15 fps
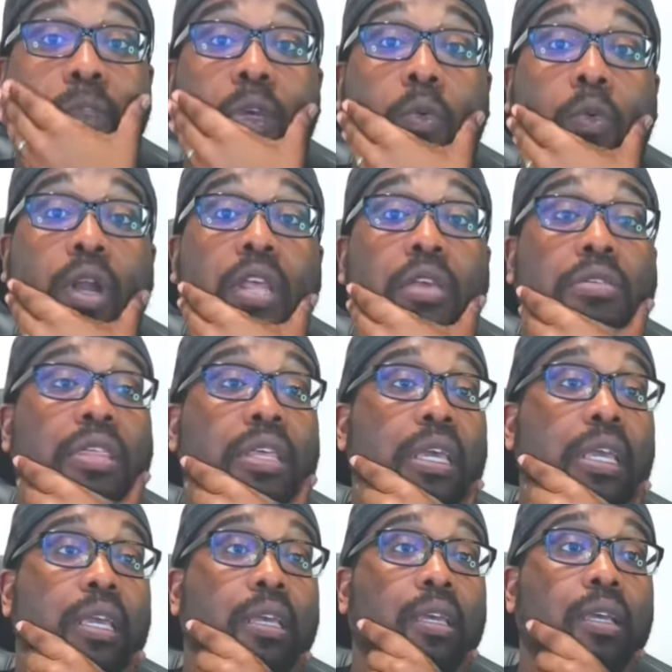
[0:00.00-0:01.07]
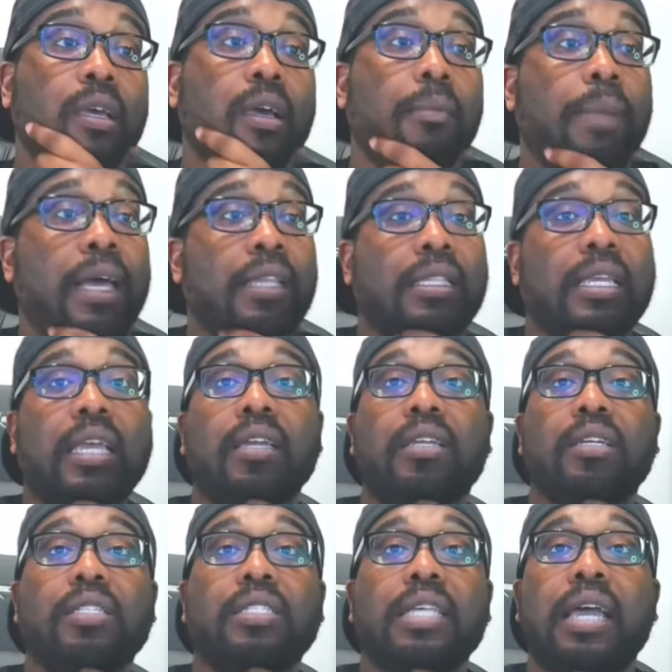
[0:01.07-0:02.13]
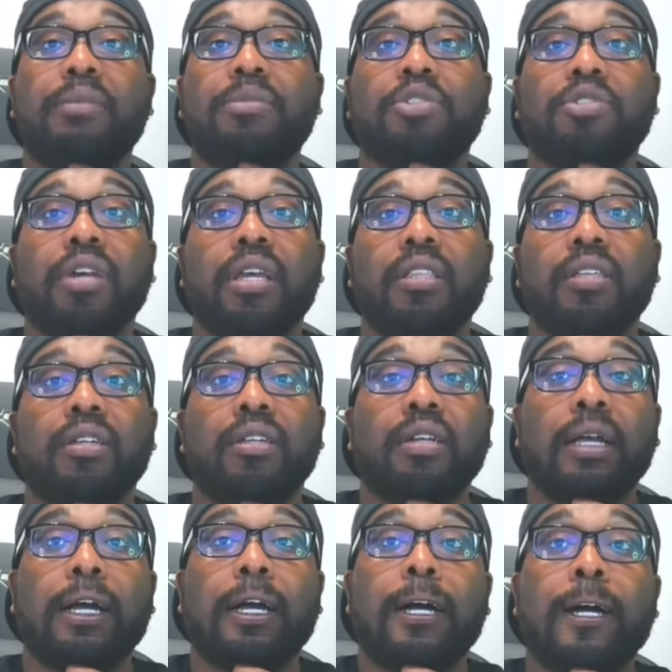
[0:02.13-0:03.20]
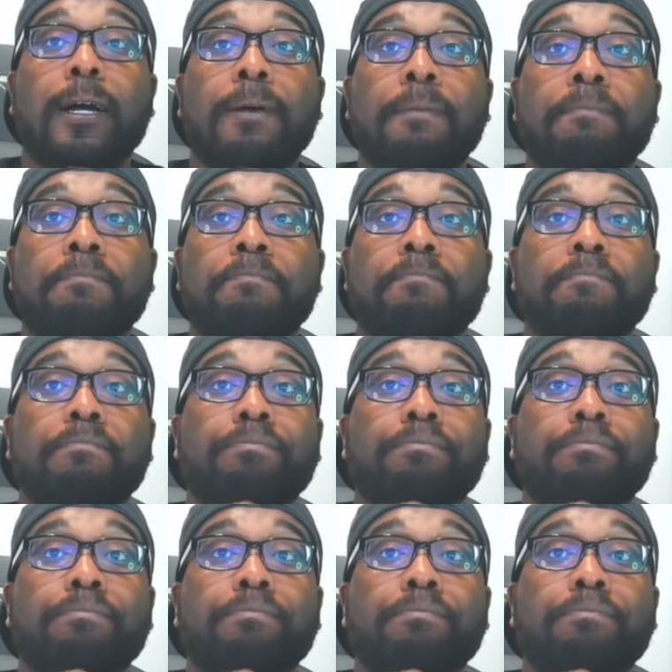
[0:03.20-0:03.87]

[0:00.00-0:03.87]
what do you think about that Good Times trailer? Um,